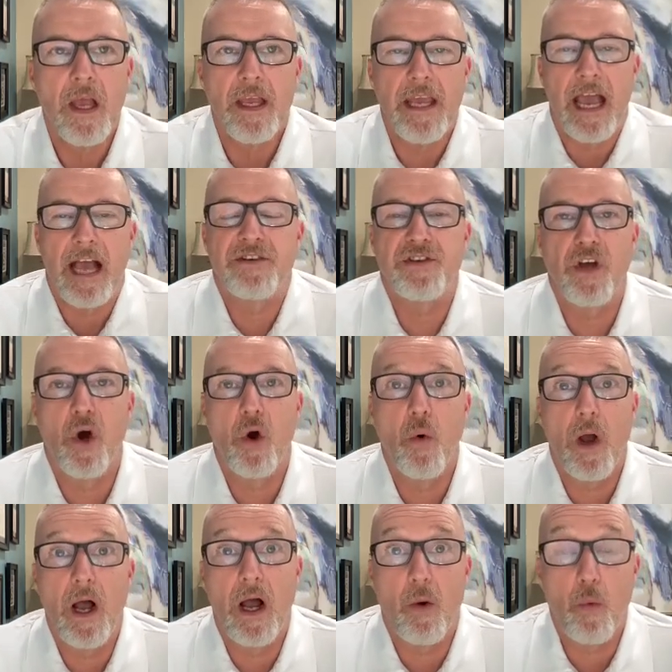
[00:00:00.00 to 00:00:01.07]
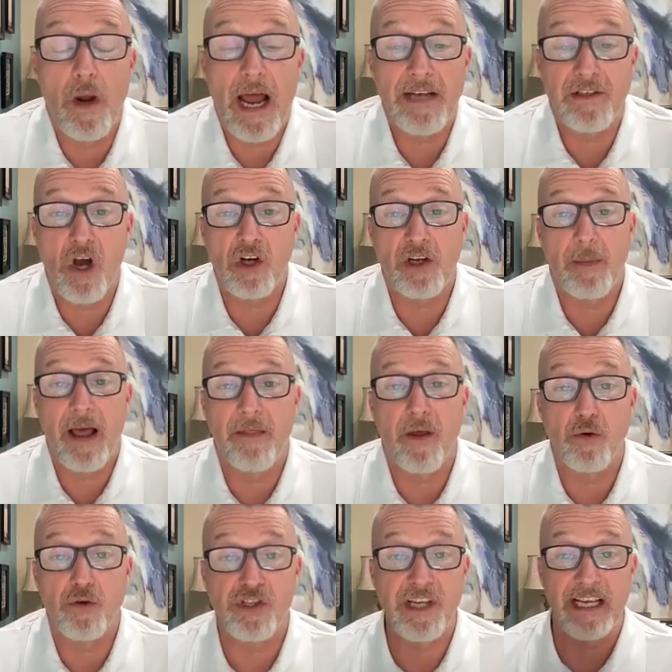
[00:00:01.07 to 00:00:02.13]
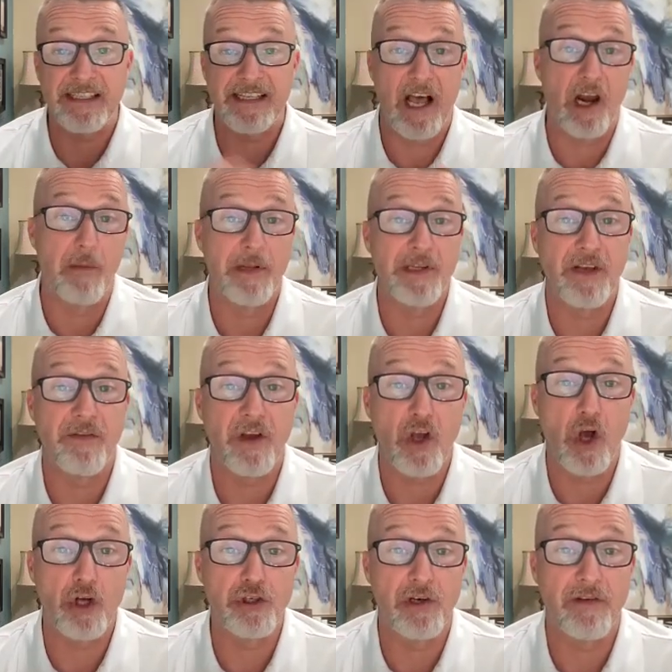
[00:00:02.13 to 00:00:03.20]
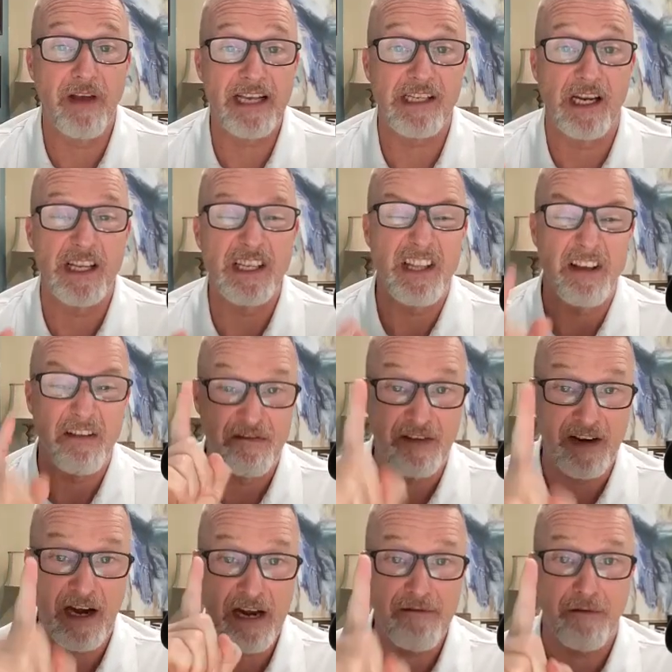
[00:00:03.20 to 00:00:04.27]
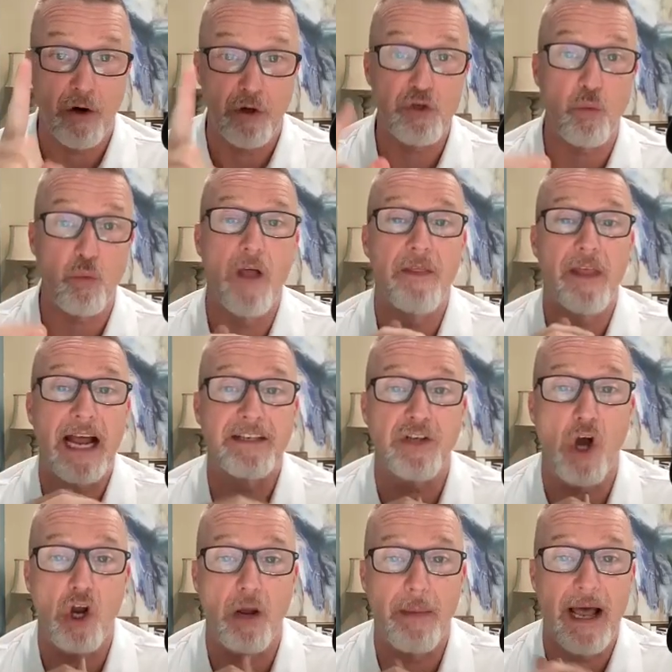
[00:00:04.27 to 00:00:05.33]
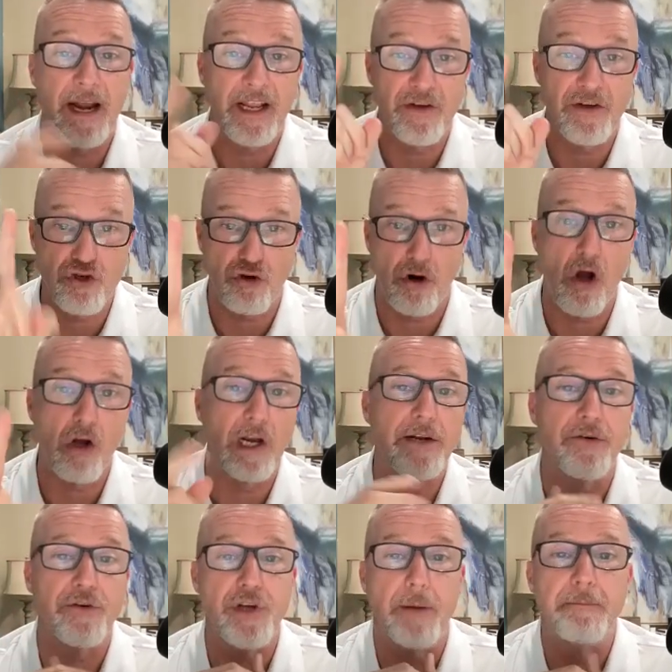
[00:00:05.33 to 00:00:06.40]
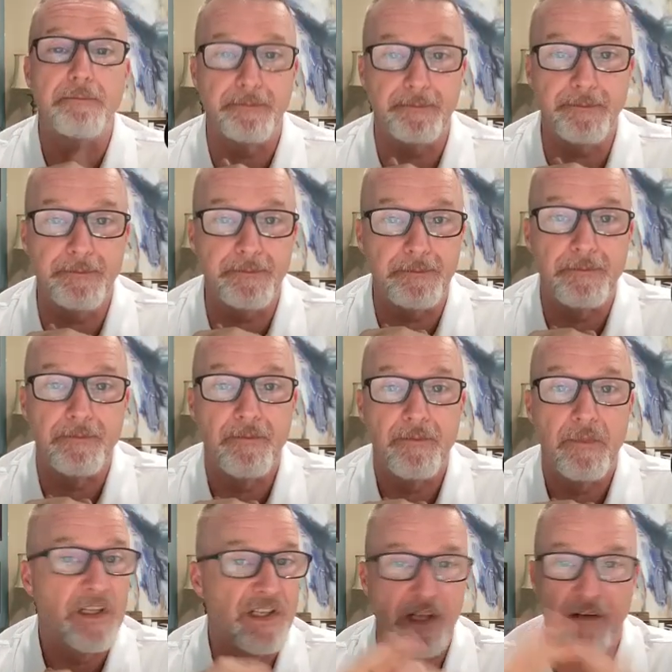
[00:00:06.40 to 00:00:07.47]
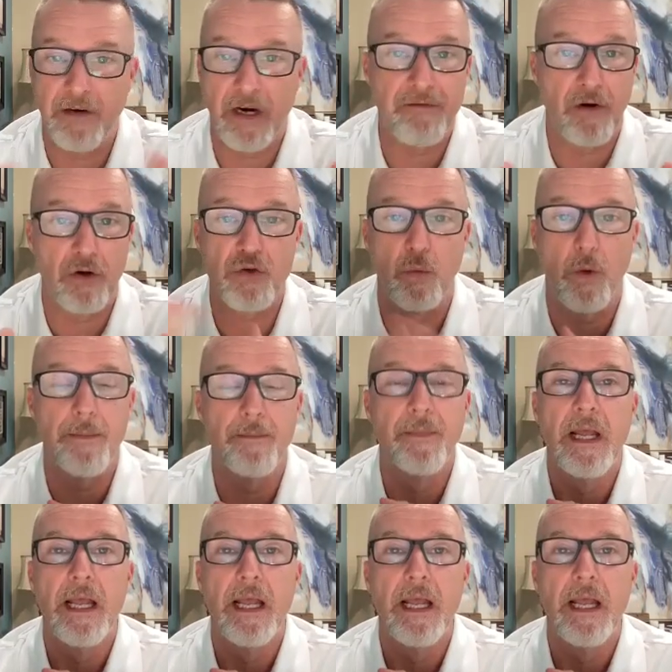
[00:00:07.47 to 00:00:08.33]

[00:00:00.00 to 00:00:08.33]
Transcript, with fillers: yeah. So uh, when I talked about those six elements of the culture of excellence, the very first one that I talk about is strong leadership. mm-hmm. the very first one.